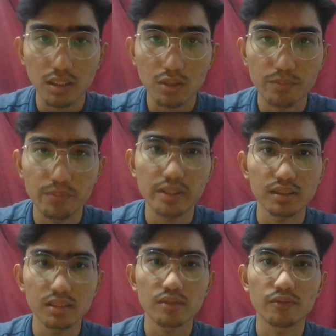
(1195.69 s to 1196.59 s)
basic
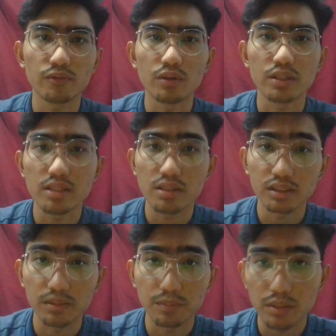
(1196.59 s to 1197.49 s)
for increased
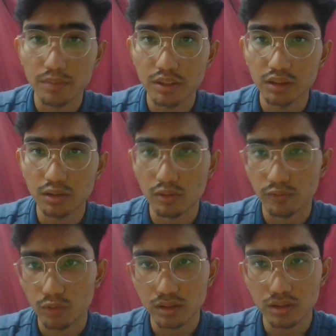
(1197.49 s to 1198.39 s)
implementation of water
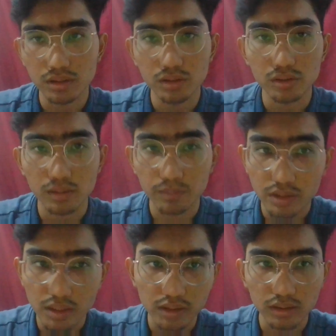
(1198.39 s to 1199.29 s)
reuse
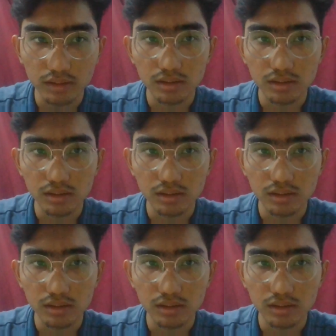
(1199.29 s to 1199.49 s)
applications.